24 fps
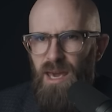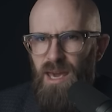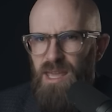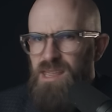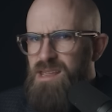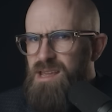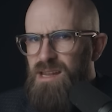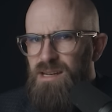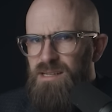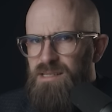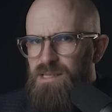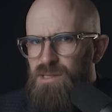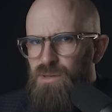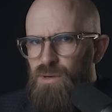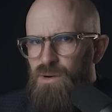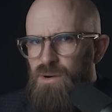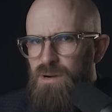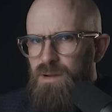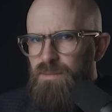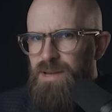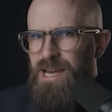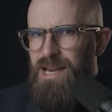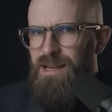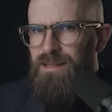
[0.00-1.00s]
Are you going to
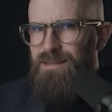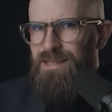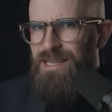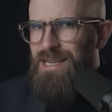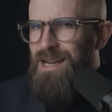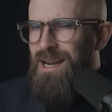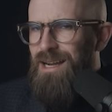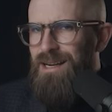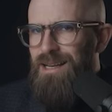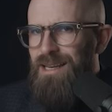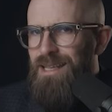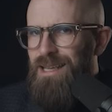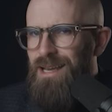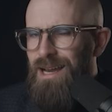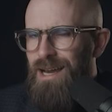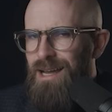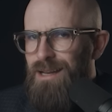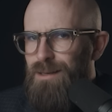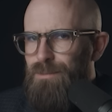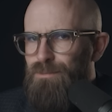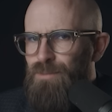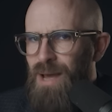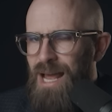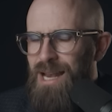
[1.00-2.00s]
talk about the ugly,
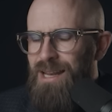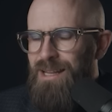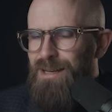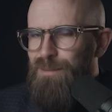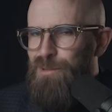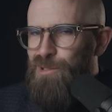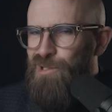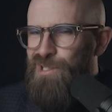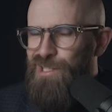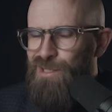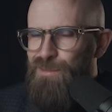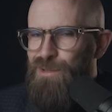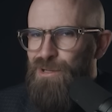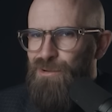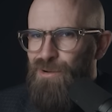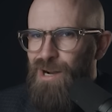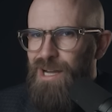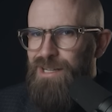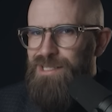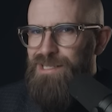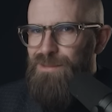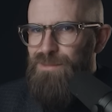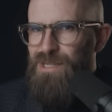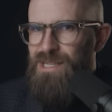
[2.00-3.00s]
unpalatable human
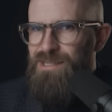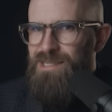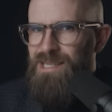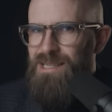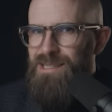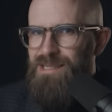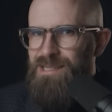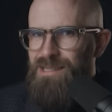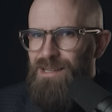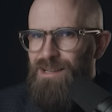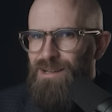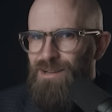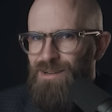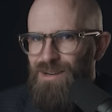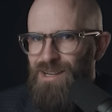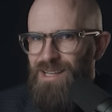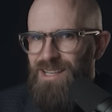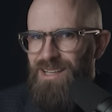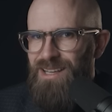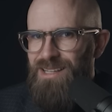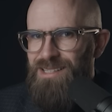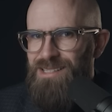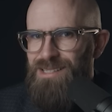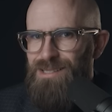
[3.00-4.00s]
rights abuses? Or are
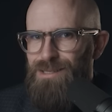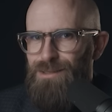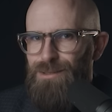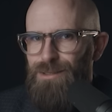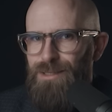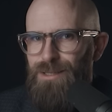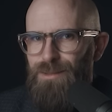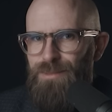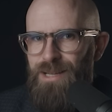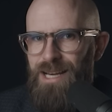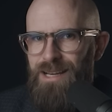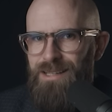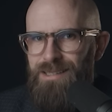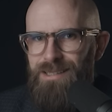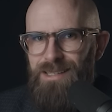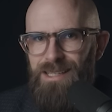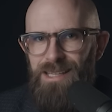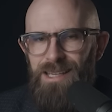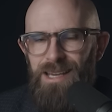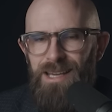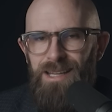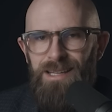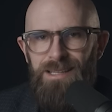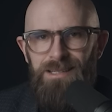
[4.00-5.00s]
you going to talk about
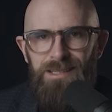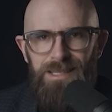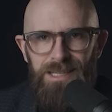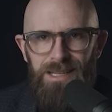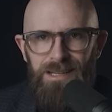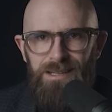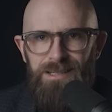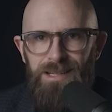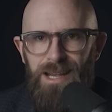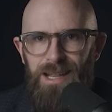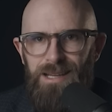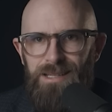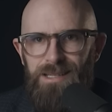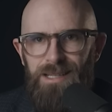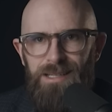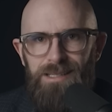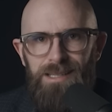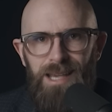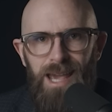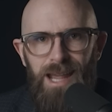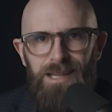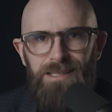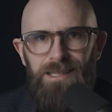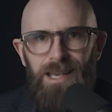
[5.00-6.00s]
the DJ
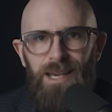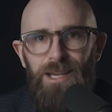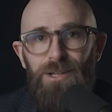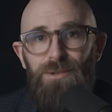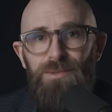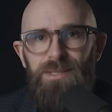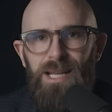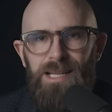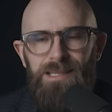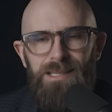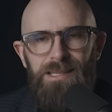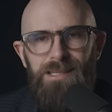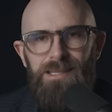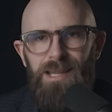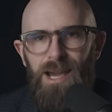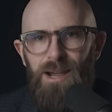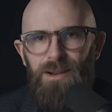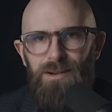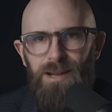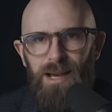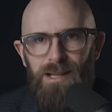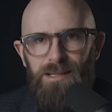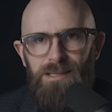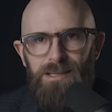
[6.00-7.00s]
dictator who does
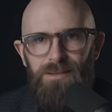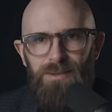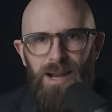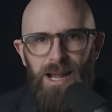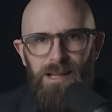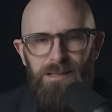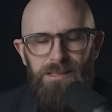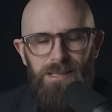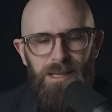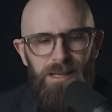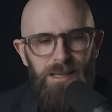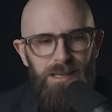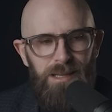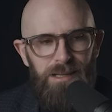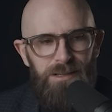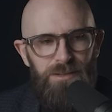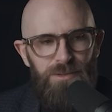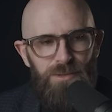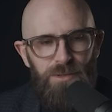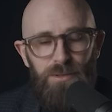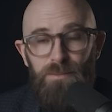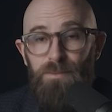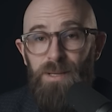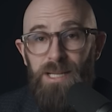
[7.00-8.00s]
donuts around a
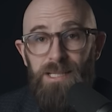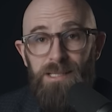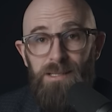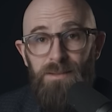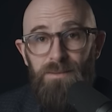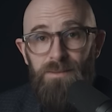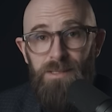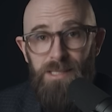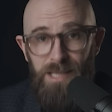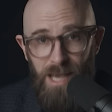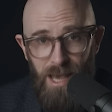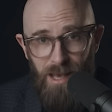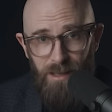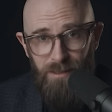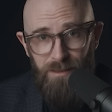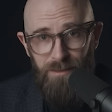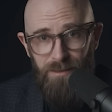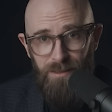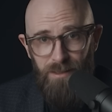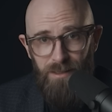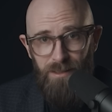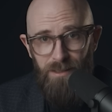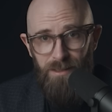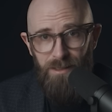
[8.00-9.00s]
literal pit of death?